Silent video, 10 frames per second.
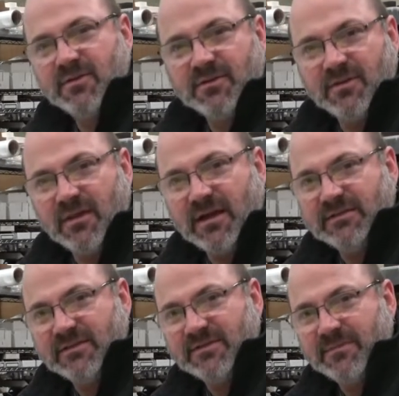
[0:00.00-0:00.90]

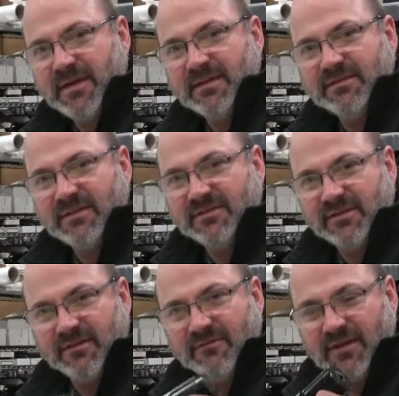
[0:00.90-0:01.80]
Deluxe system
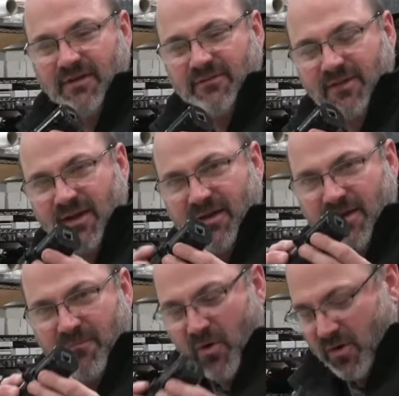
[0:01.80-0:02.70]
consists of is a
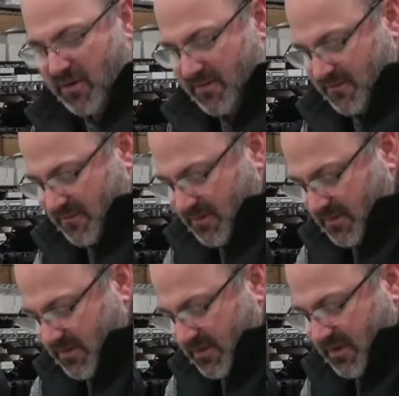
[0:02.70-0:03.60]
motor
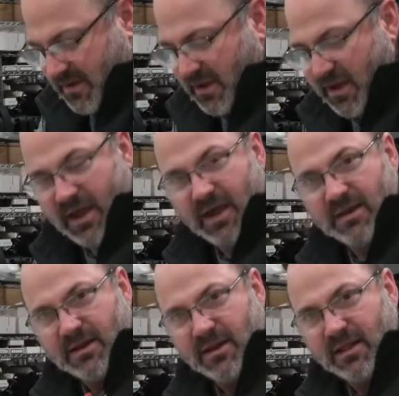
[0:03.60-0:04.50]

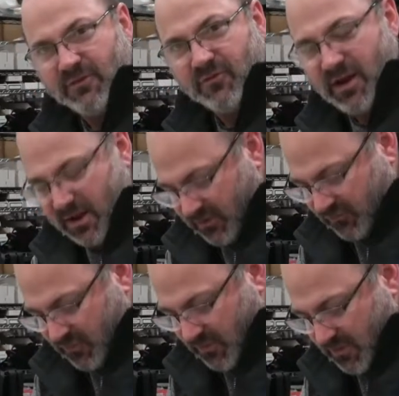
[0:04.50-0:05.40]
and an electronic
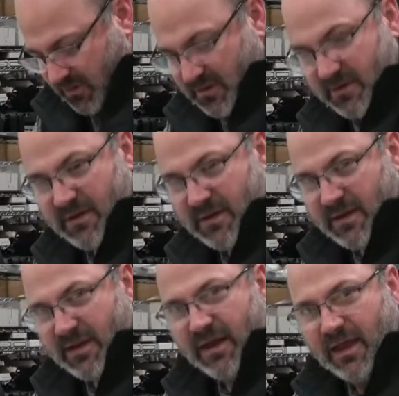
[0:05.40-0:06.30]
controller
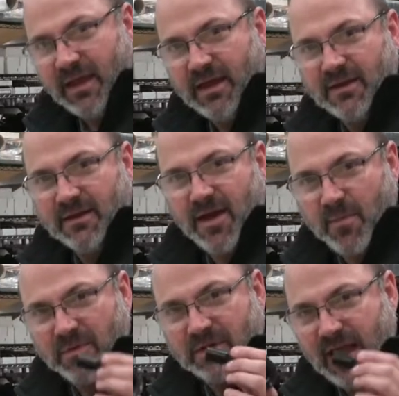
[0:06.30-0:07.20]
and a
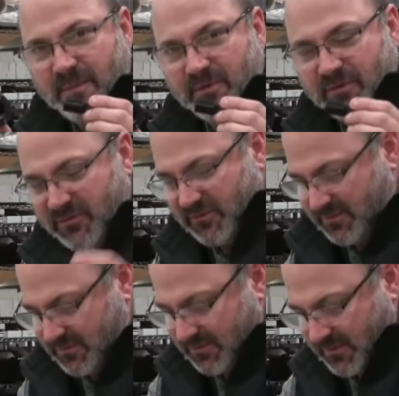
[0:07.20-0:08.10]
couple adapters.
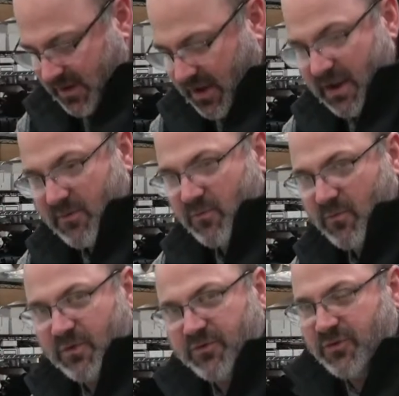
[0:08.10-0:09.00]
And
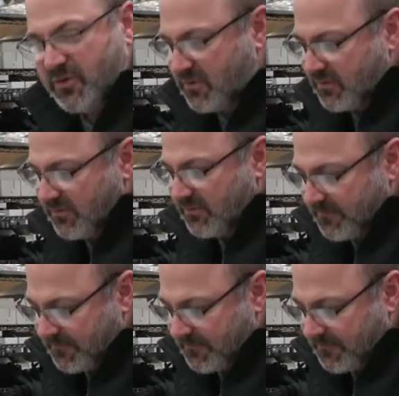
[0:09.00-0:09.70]
what you do is